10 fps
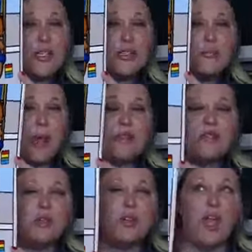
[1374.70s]
in his mouth,
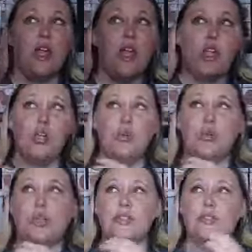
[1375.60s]
so that
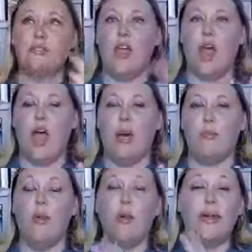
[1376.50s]
you can
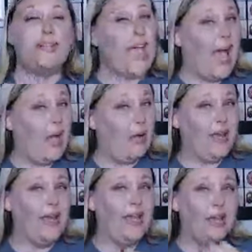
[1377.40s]
point
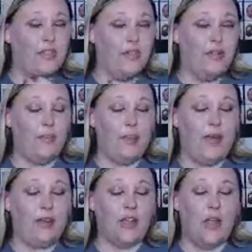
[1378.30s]
out in
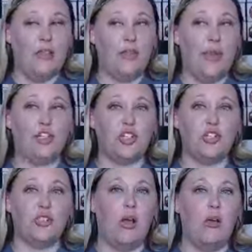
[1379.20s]
the
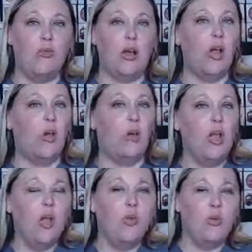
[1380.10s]
pictures, oh no,
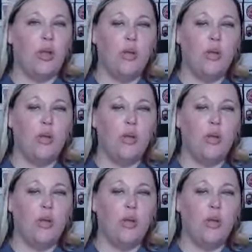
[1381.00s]
you